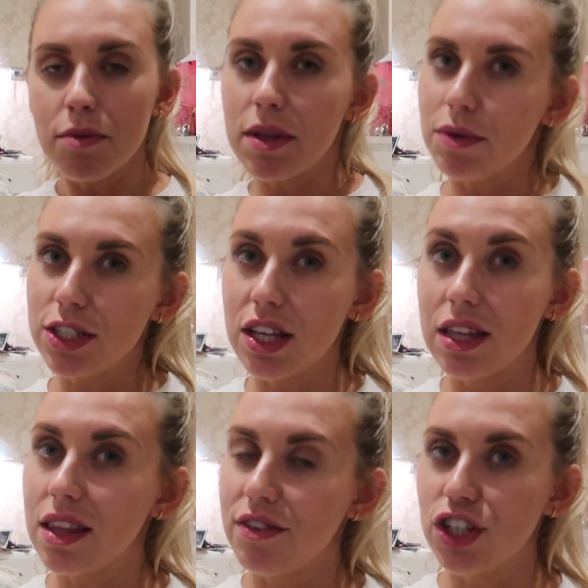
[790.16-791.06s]
Something which I
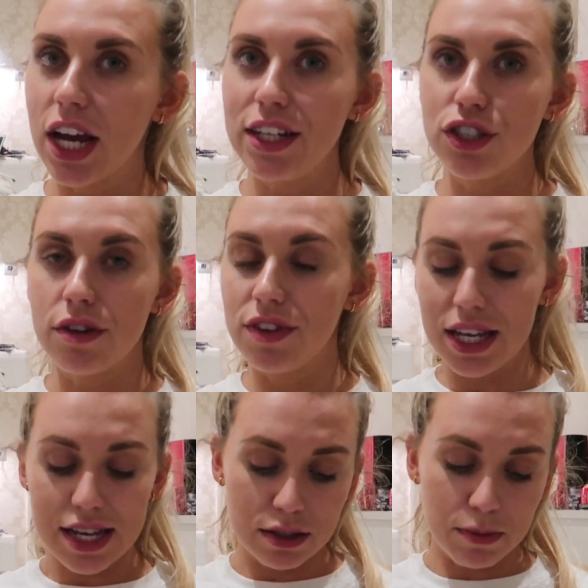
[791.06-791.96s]
think they've changed over the
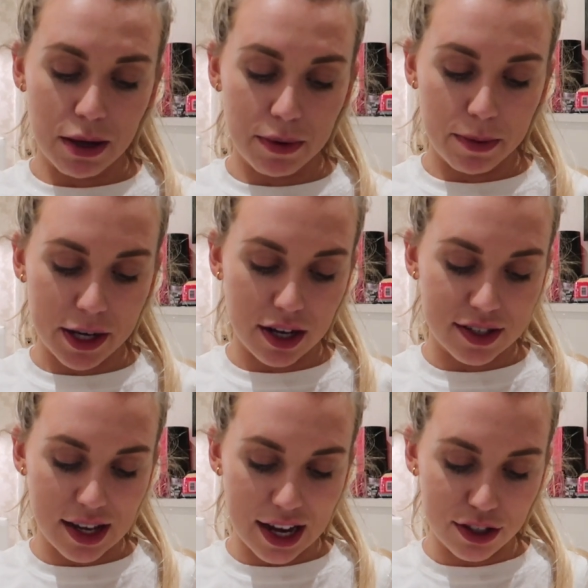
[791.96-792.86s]
years maybe
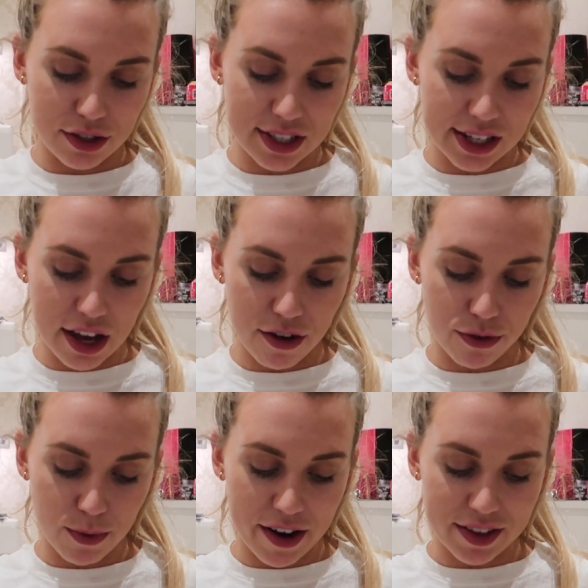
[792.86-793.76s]
because I used to
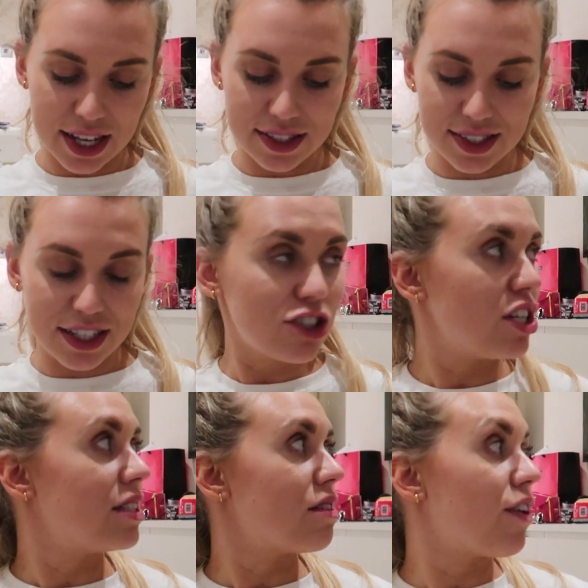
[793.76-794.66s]
love wearing their Sinner jeans.